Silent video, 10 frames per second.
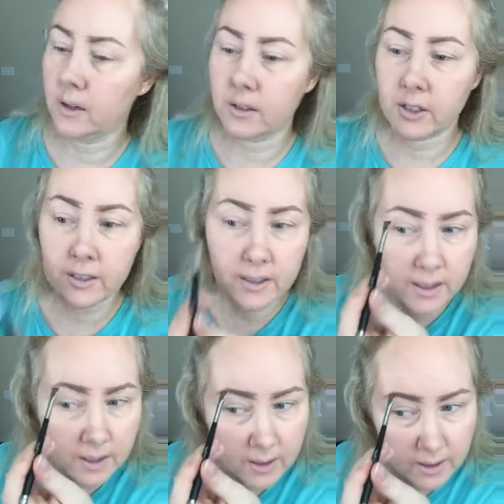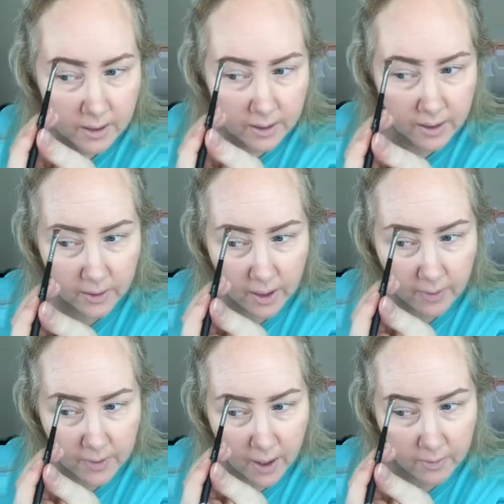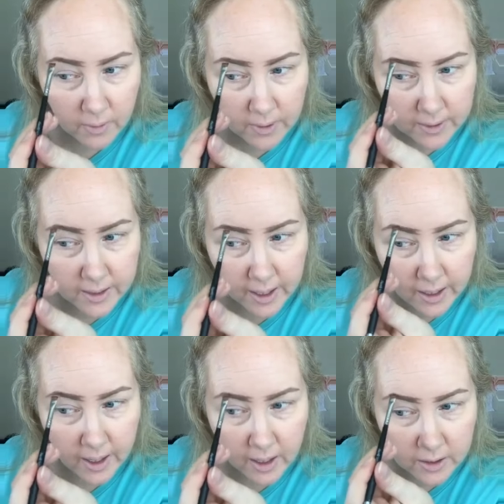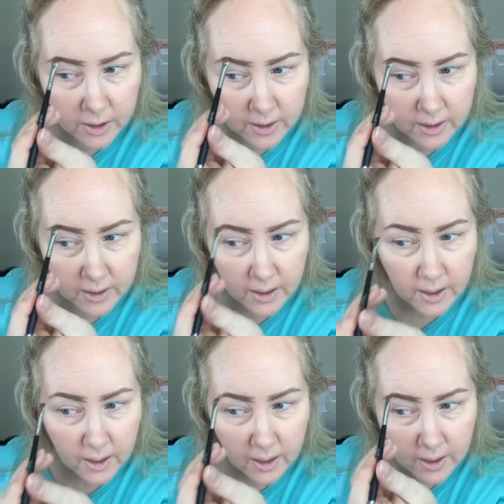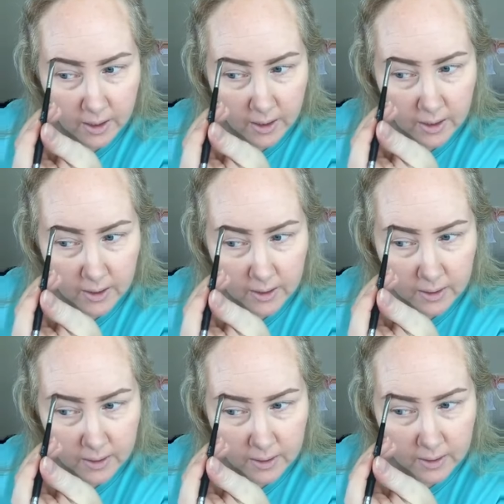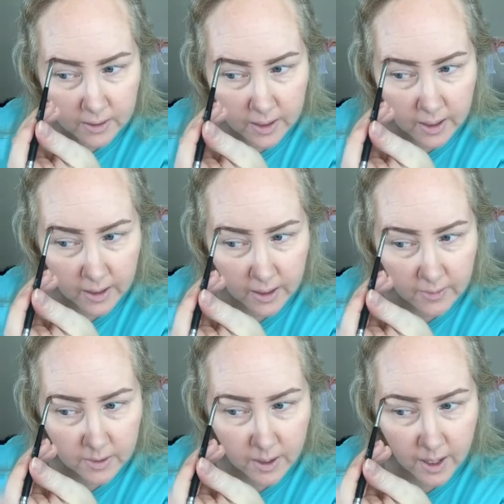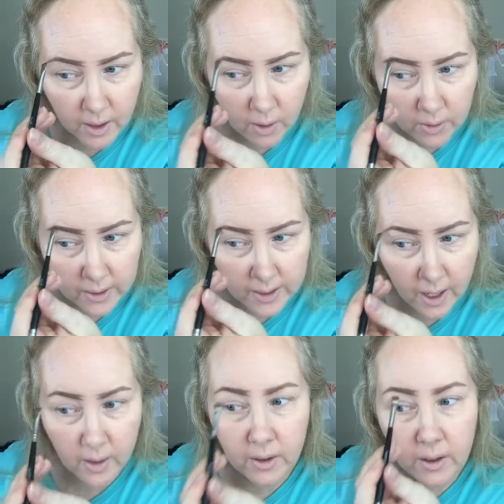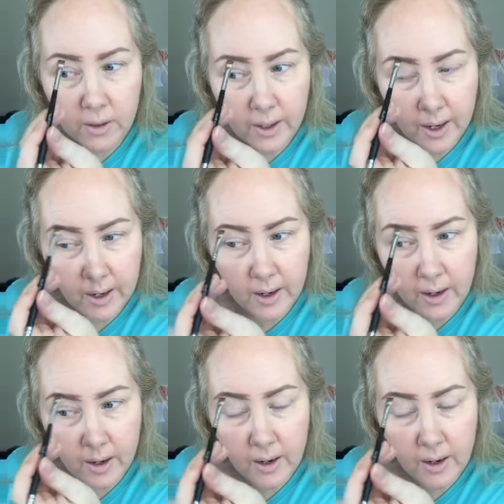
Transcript: Just, you don't have to have a real steady hand, just steady enough to kind of hold it down, okay?